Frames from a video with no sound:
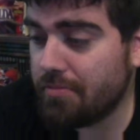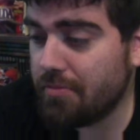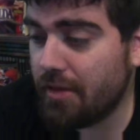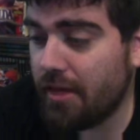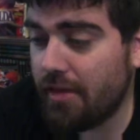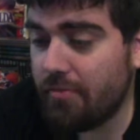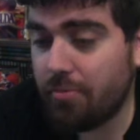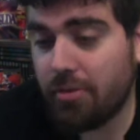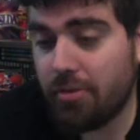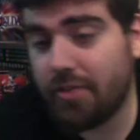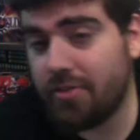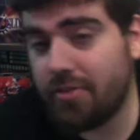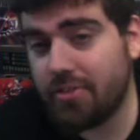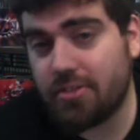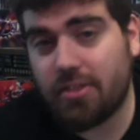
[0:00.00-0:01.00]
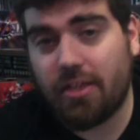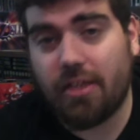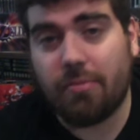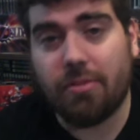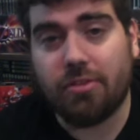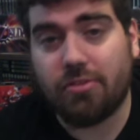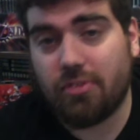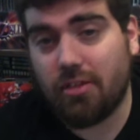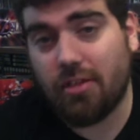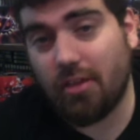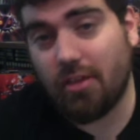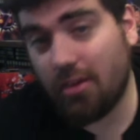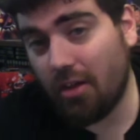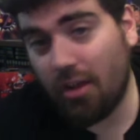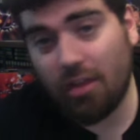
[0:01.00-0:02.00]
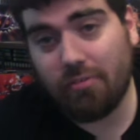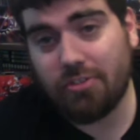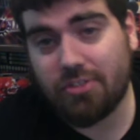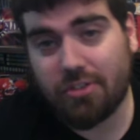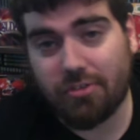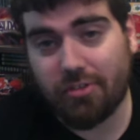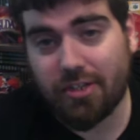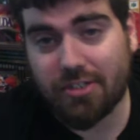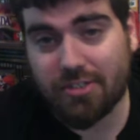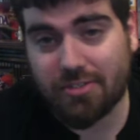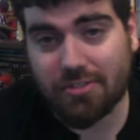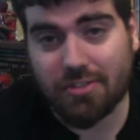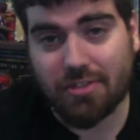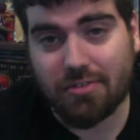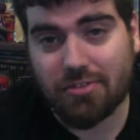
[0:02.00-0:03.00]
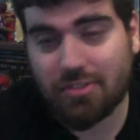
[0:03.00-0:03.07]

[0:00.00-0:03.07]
I've played this game in all of its iterations